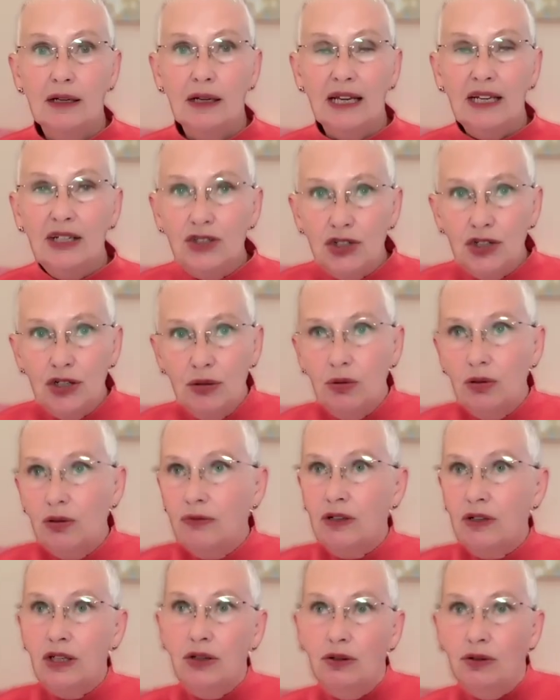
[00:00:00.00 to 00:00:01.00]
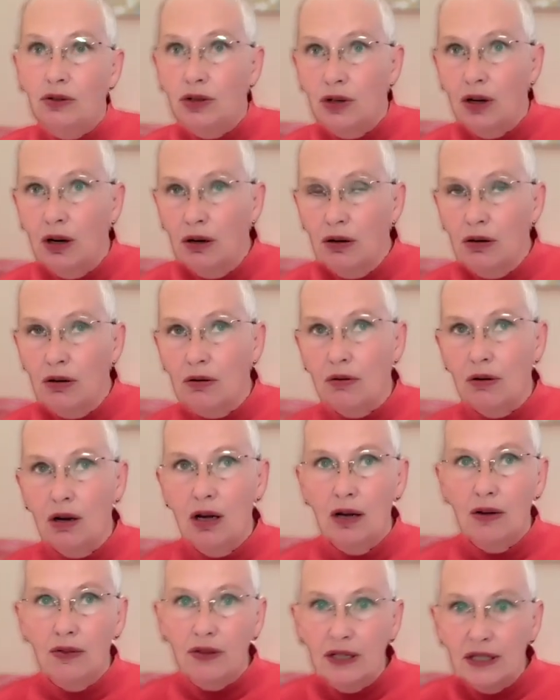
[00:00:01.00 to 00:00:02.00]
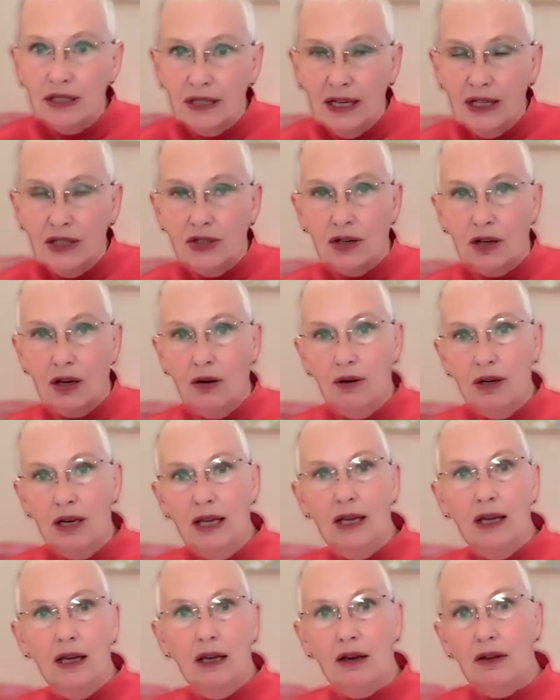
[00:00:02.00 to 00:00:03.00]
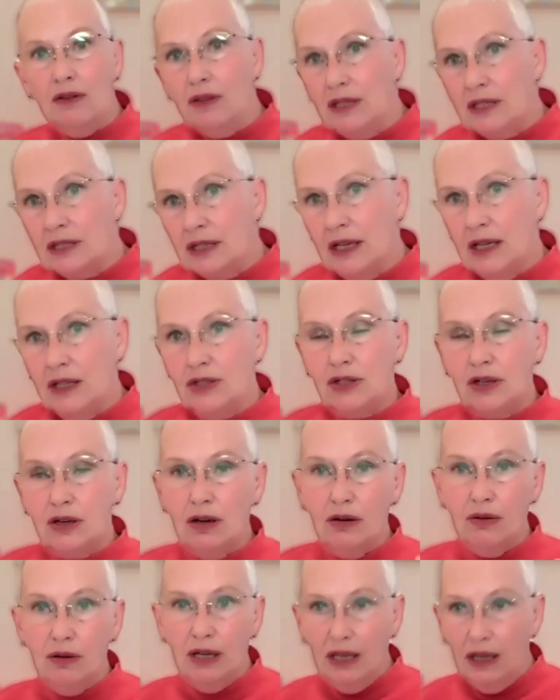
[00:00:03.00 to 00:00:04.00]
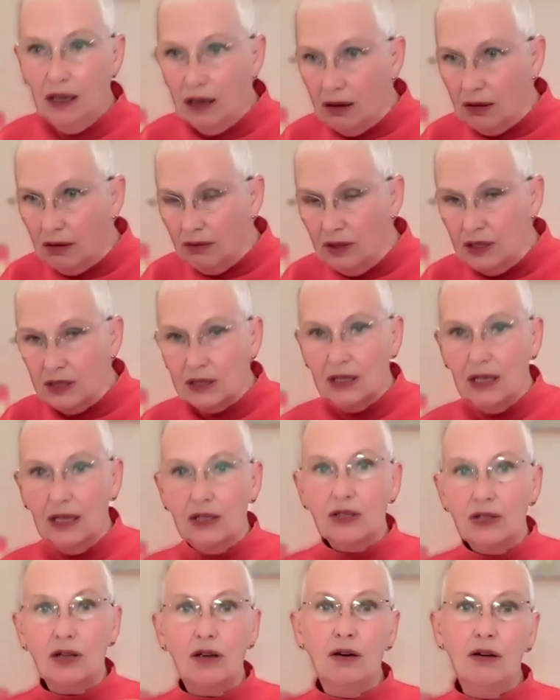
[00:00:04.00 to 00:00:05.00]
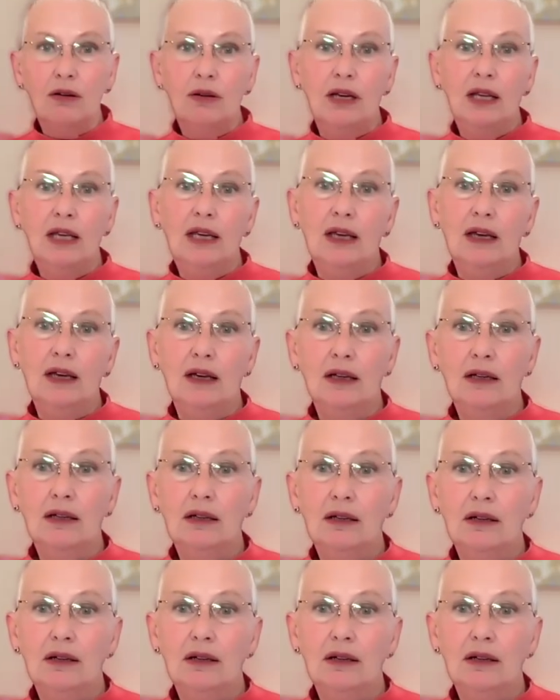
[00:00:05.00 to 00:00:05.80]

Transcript: Intuitively, you know this needs to go in here, and this needs to go in here, and this needs to go in here.